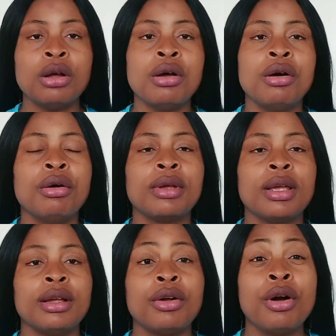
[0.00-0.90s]
Okay,
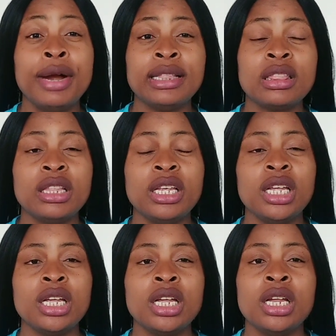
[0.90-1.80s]
currently
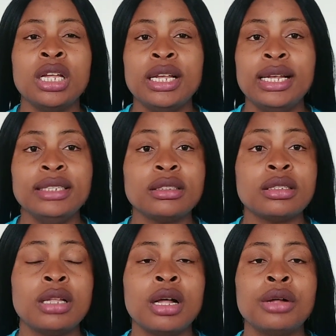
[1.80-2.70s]
it's
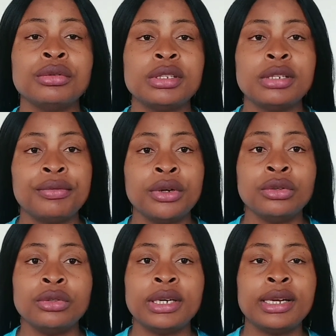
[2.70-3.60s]
now
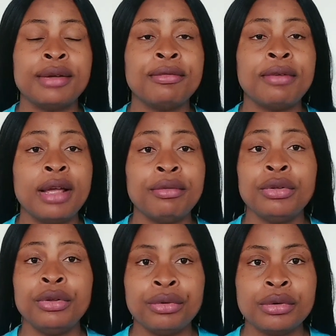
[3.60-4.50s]
705
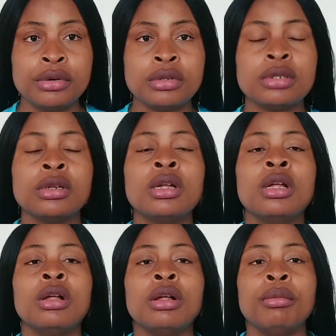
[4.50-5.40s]
euros.
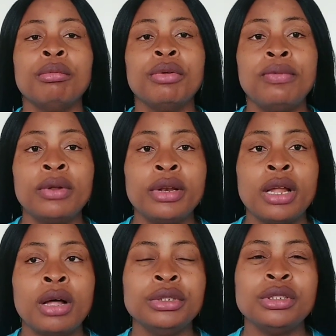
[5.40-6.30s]
Before now,
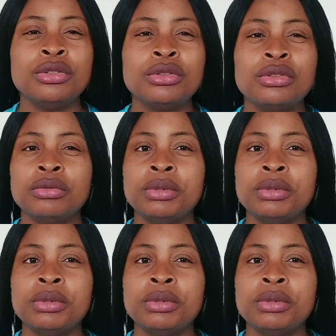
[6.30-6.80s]
it used to be